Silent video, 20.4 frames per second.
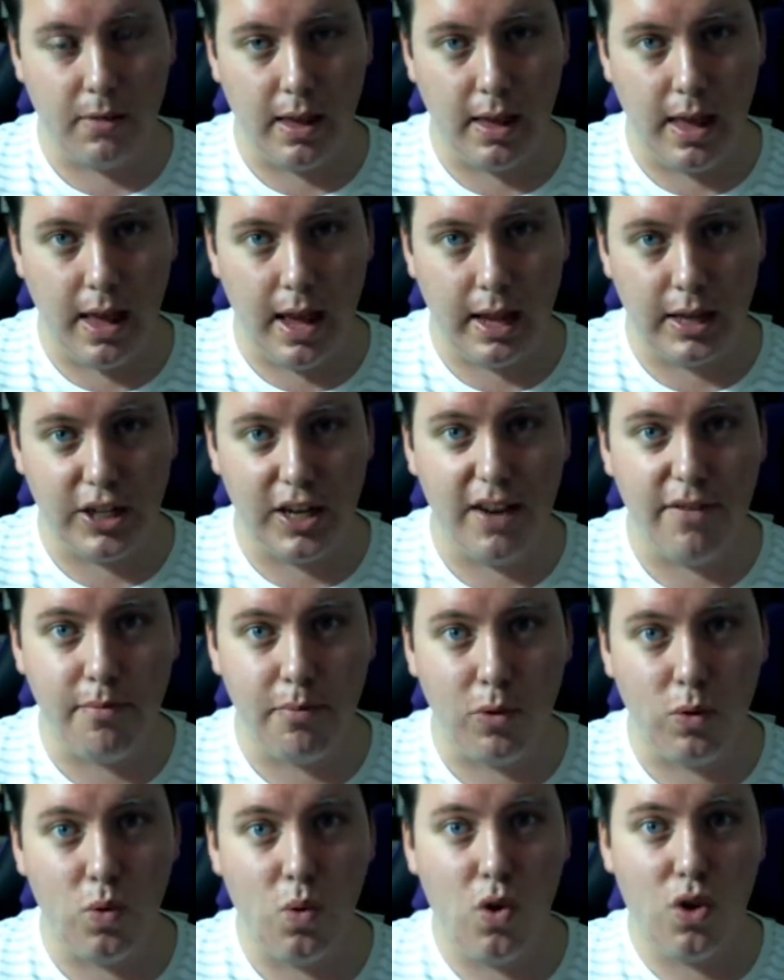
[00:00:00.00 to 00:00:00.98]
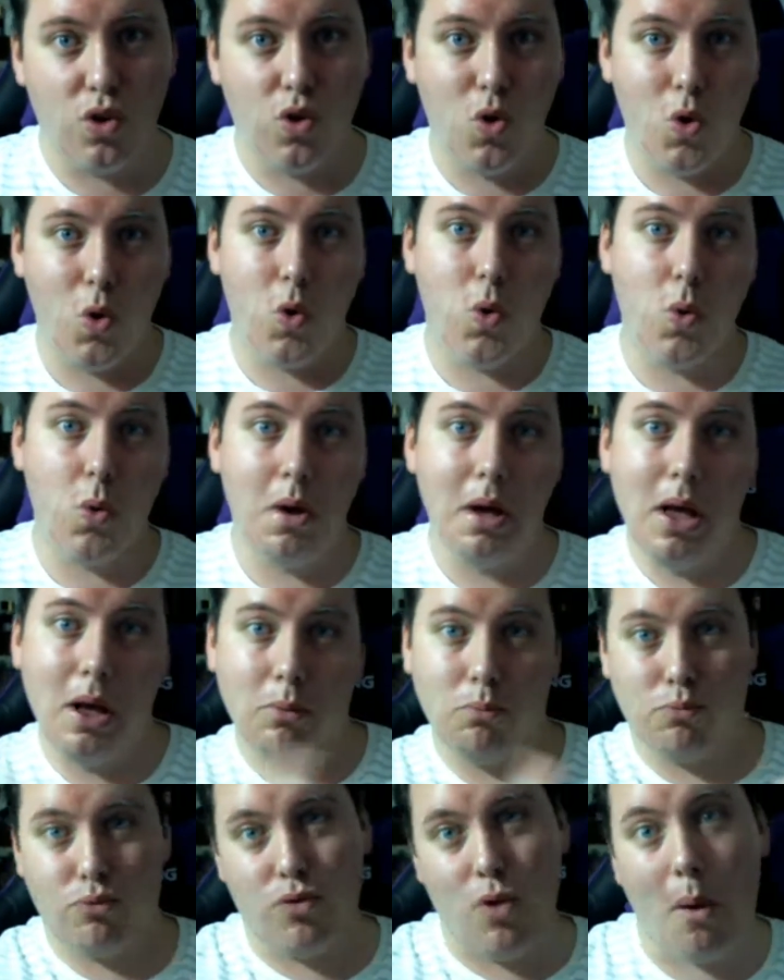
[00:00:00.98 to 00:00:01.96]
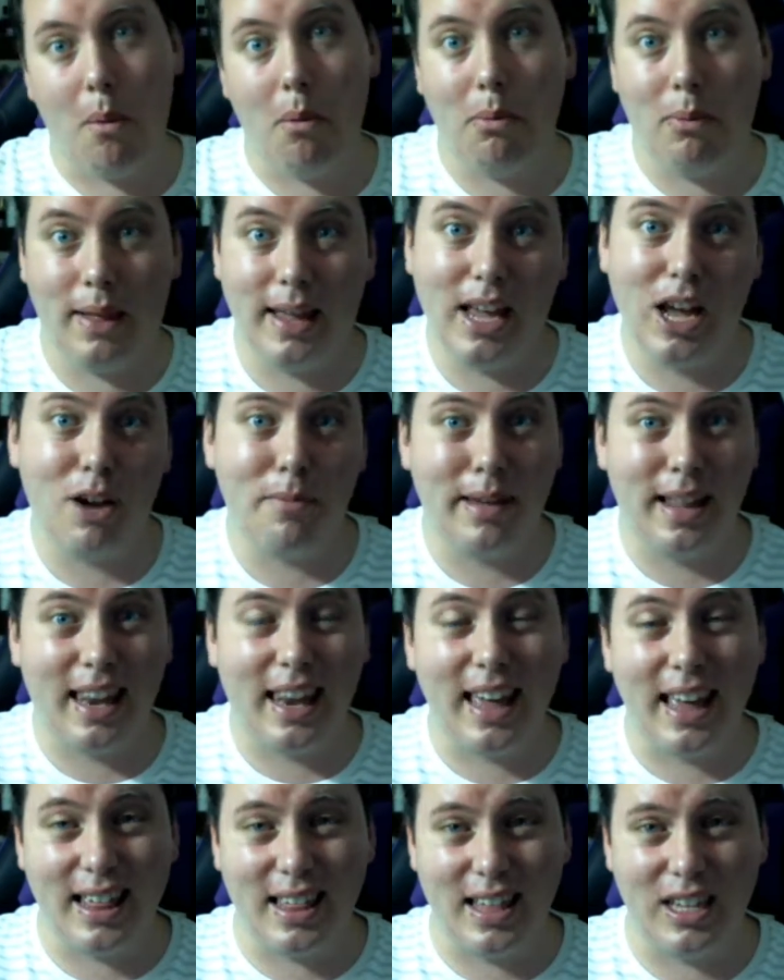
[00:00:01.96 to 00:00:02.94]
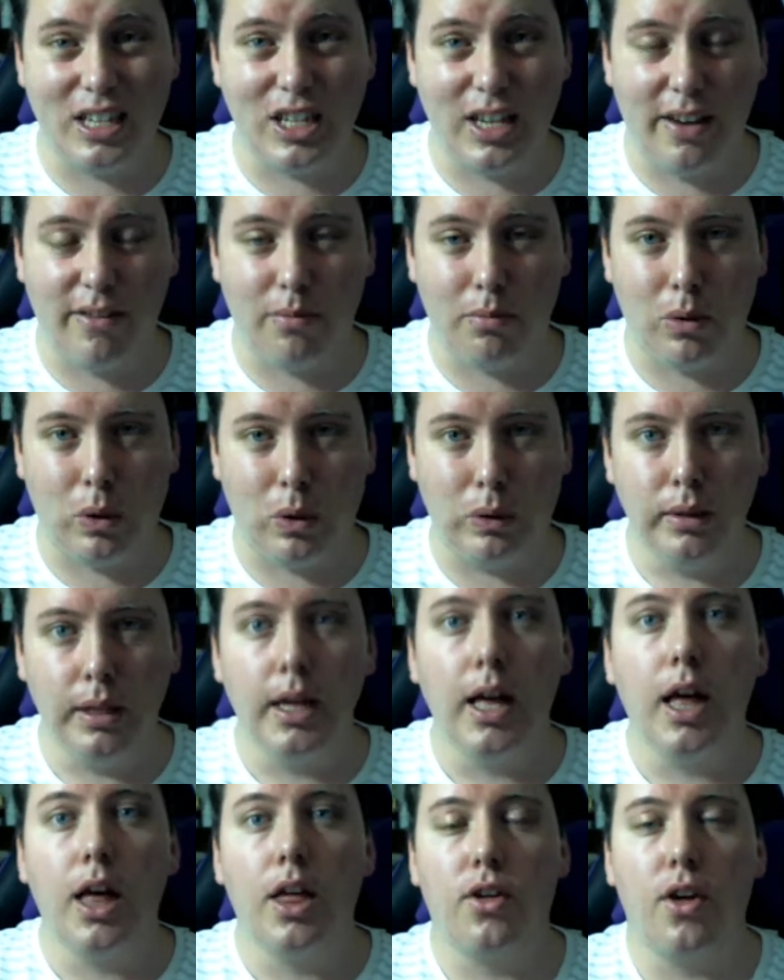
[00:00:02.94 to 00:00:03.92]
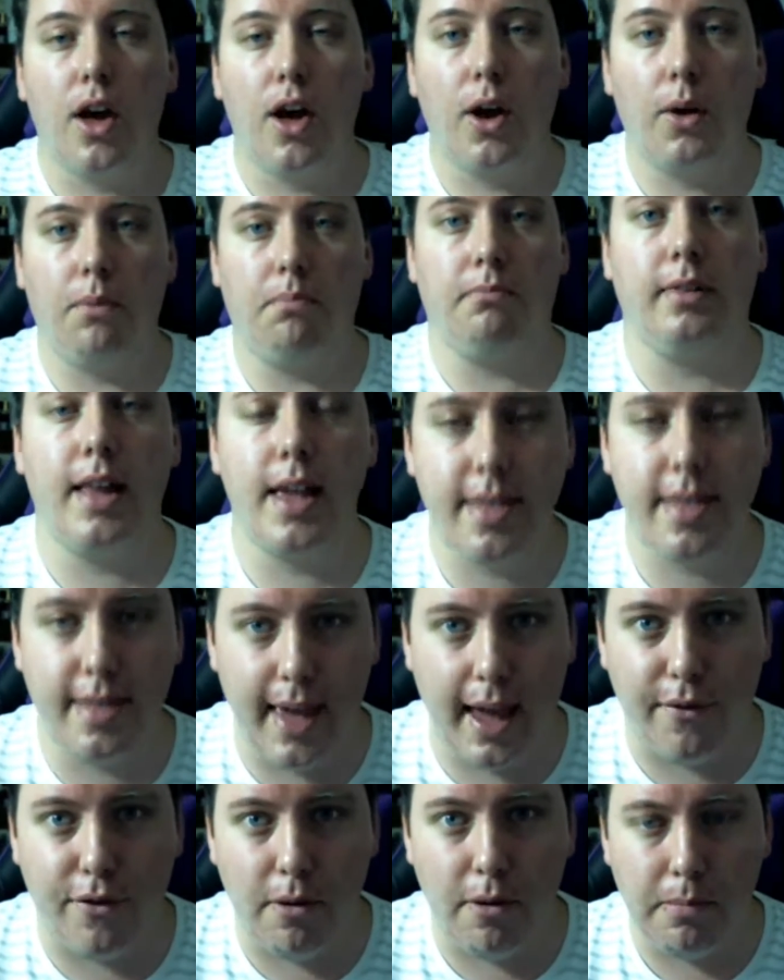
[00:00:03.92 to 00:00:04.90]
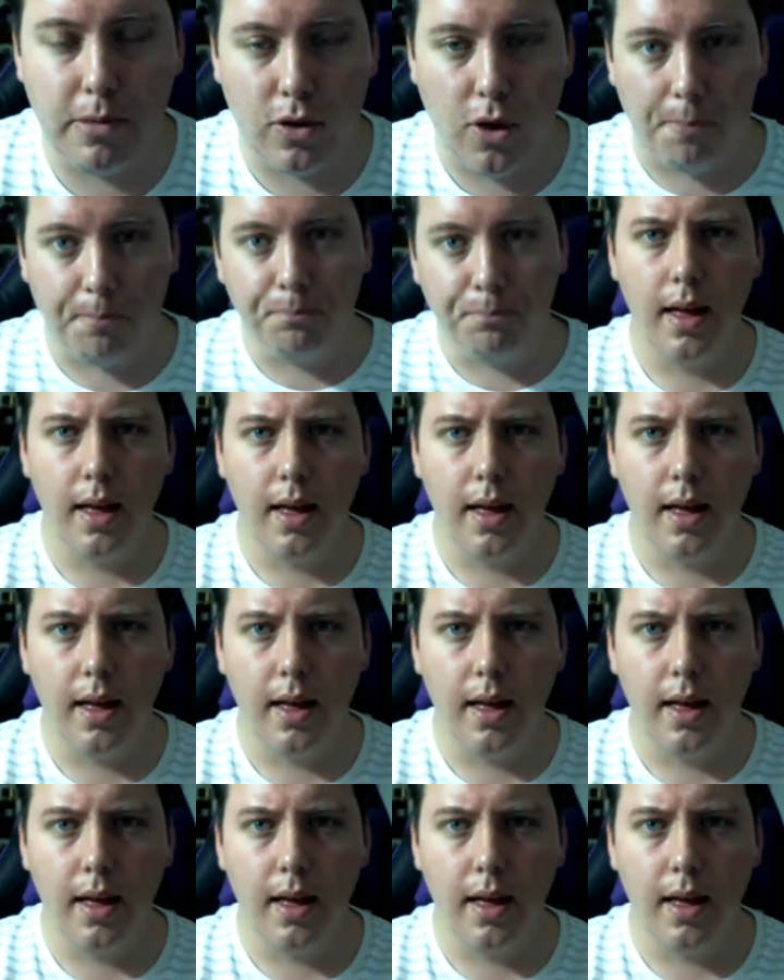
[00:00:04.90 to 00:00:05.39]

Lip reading: achievable to probably going to be least achievable. So let's take it from the top.